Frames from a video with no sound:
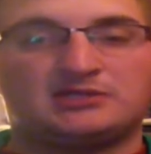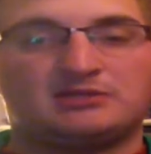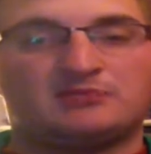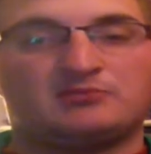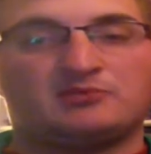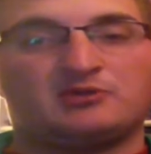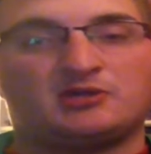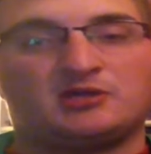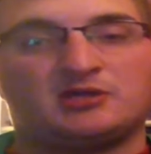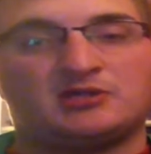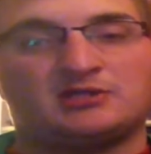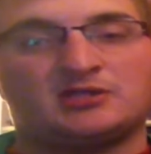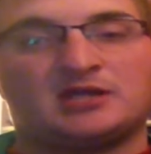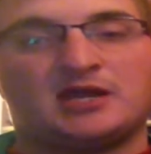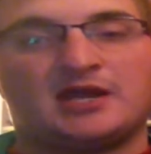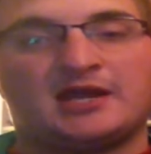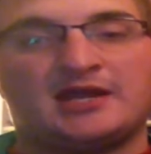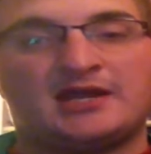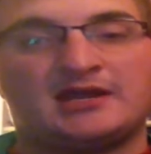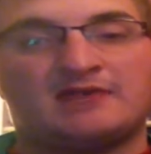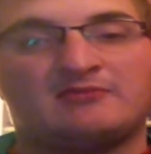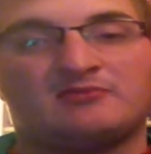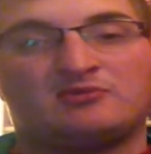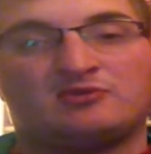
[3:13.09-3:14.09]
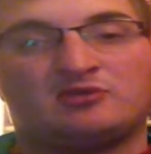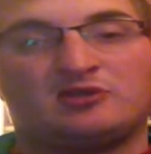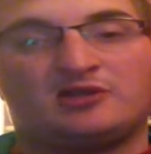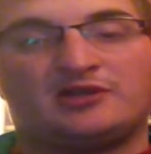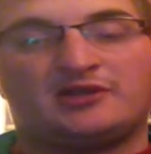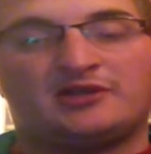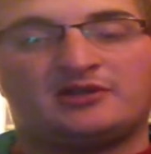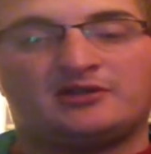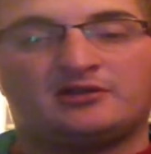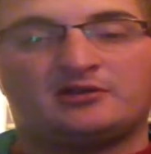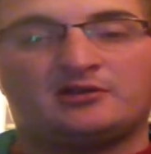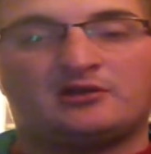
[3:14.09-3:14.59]
Because I am a
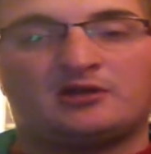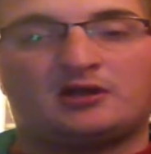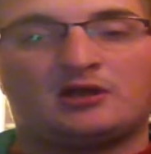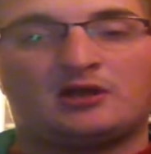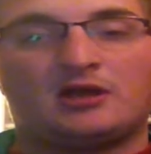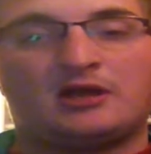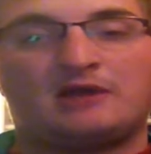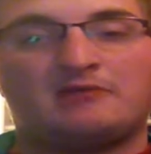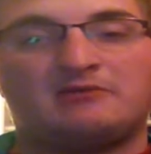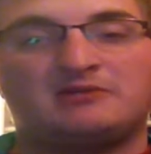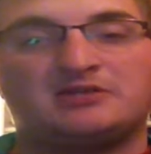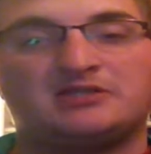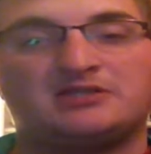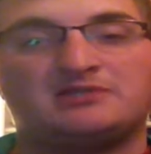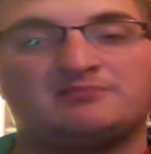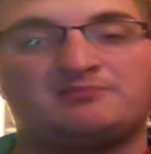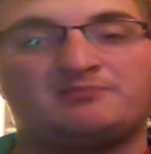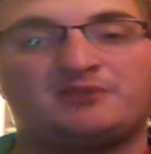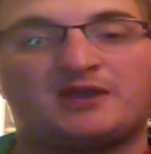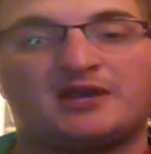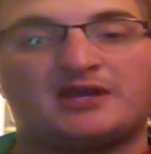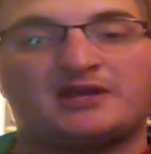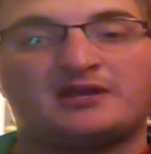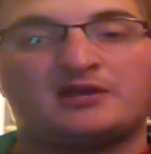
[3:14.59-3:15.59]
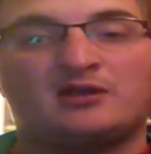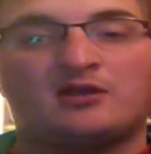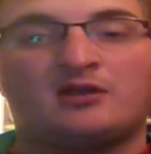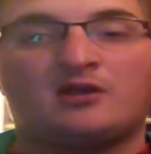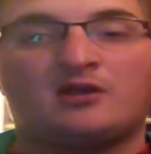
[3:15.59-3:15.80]
leader. I respect